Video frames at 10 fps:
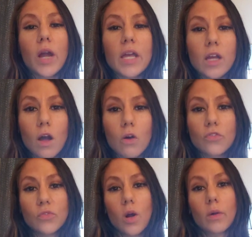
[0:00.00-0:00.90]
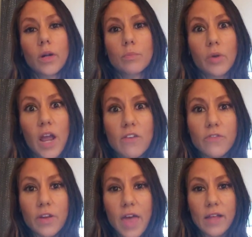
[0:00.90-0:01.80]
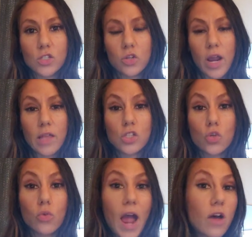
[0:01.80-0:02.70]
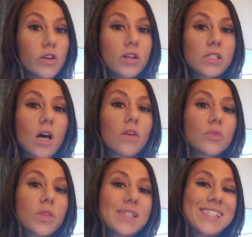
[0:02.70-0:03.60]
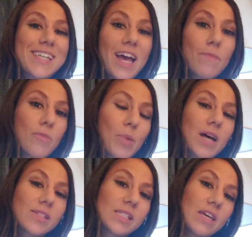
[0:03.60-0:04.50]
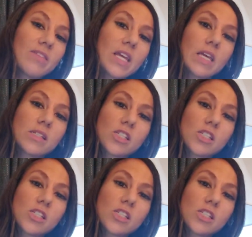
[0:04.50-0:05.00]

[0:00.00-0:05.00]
pray to go forward, pray for that strength, surround ourselves with this type of positivity.